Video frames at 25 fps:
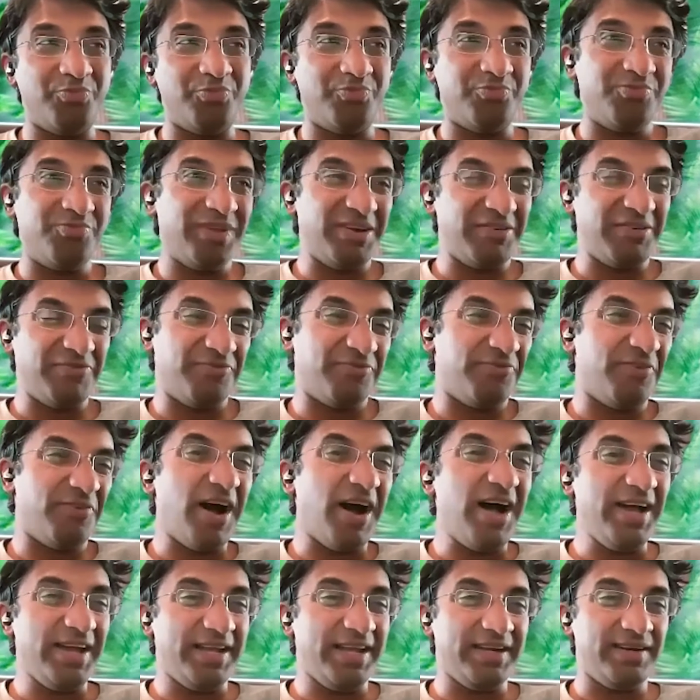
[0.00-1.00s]
we're
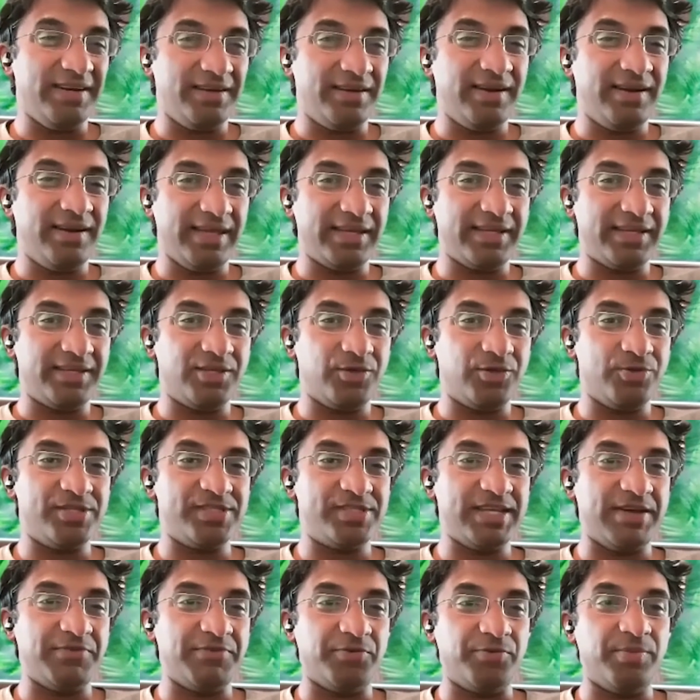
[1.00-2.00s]
fine. Like you
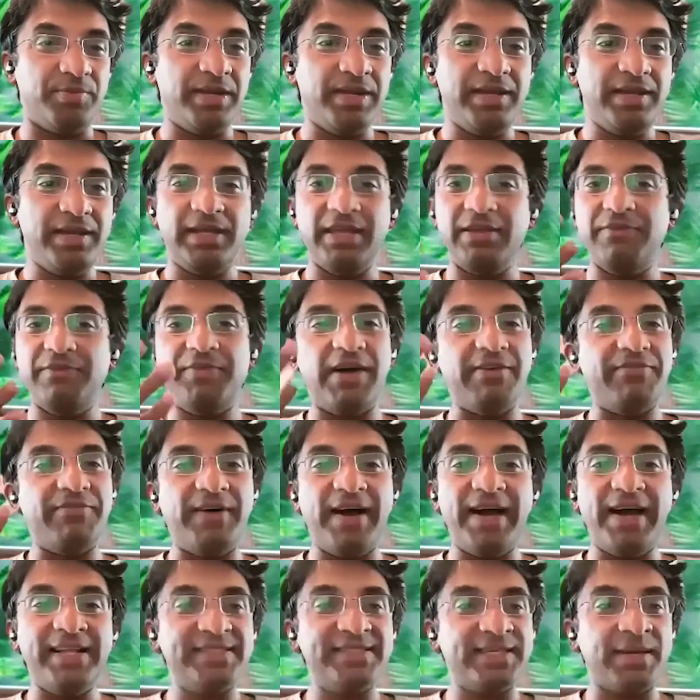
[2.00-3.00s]
just have to, if I
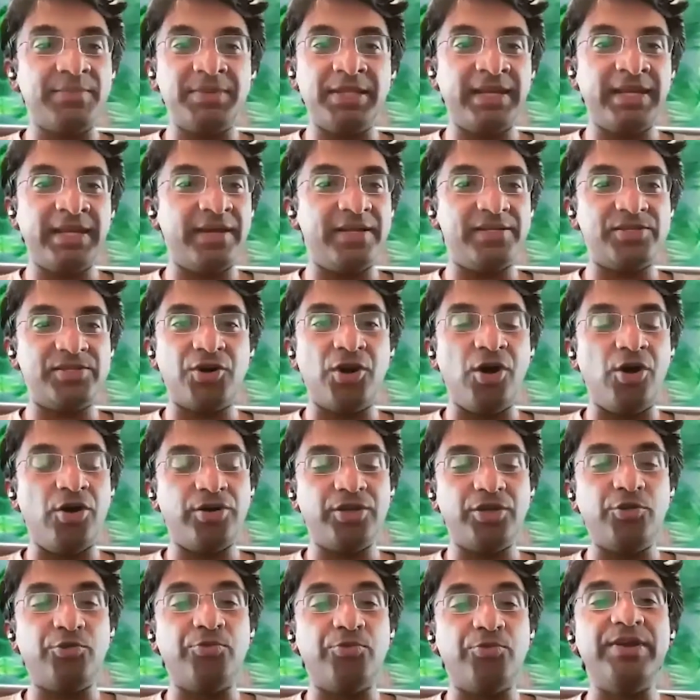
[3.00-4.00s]
file something and it's wrong,
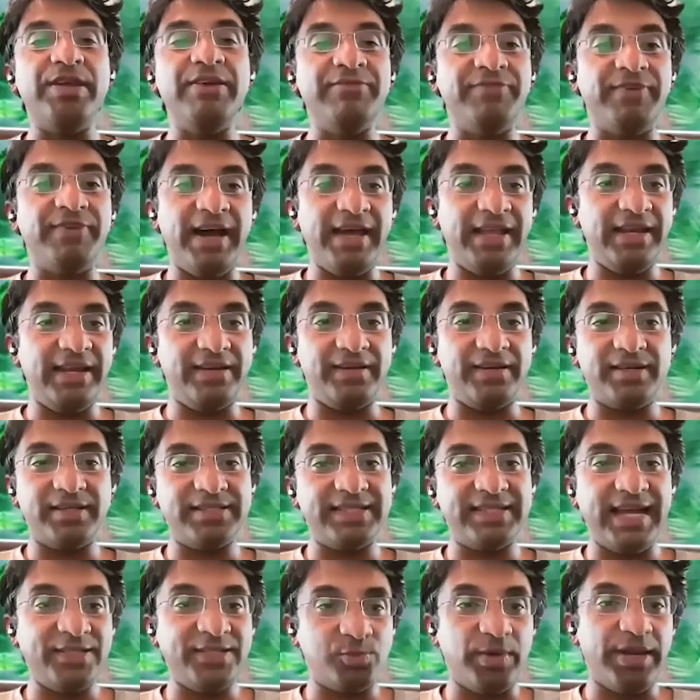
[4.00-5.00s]
you refile it because
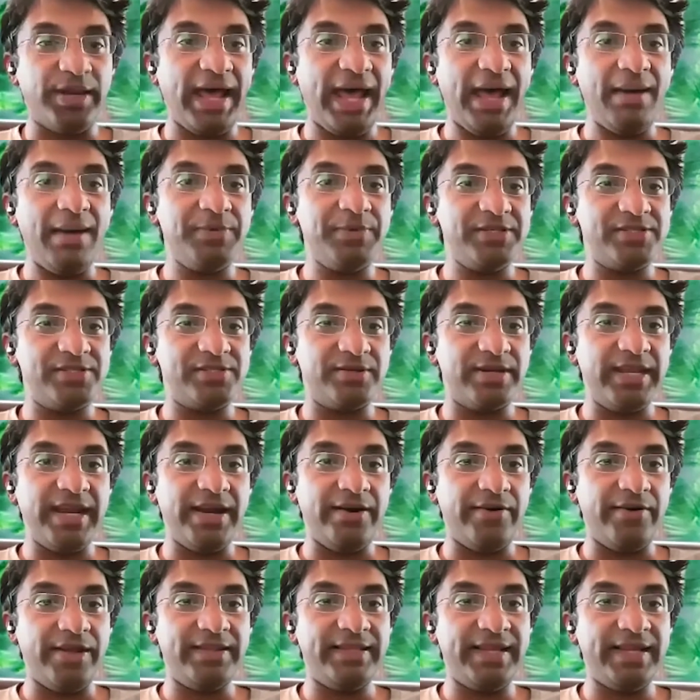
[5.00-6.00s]
that's what happens today,
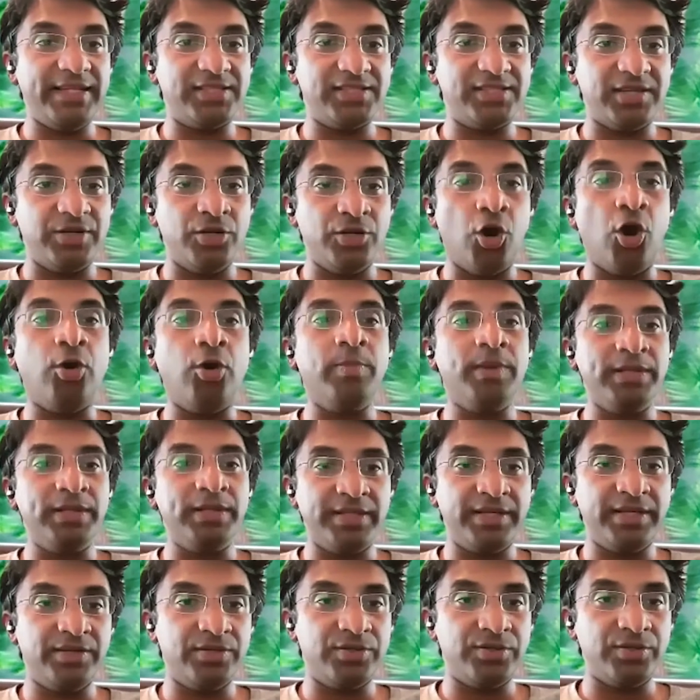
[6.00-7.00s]
right? That's the normal
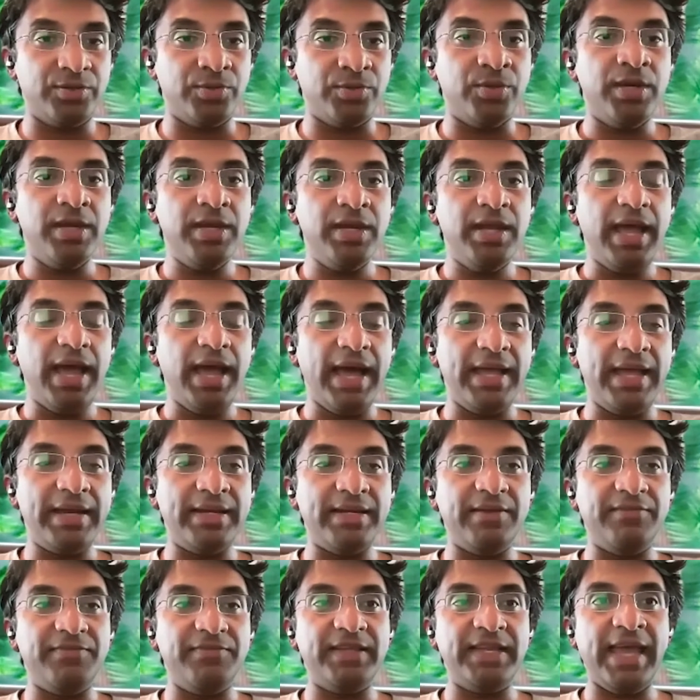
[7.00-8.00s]
thing to do. And
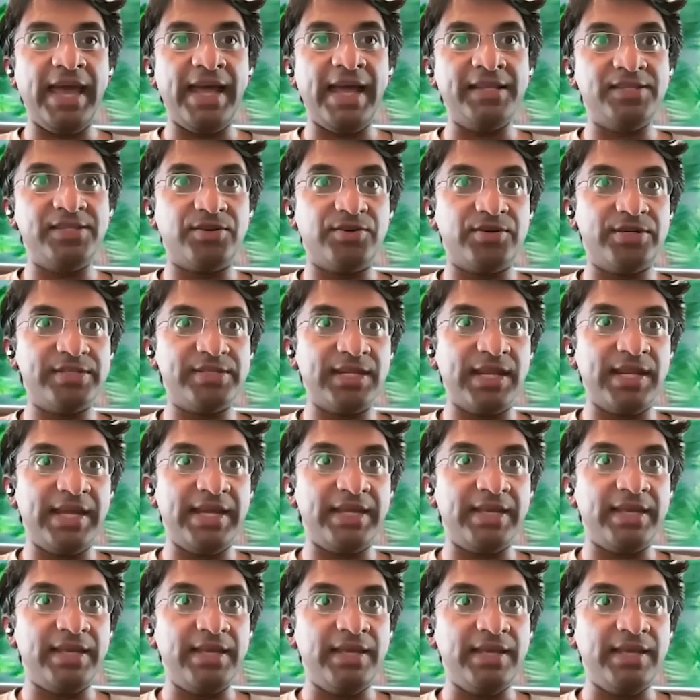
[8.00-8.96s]
if the answer is like,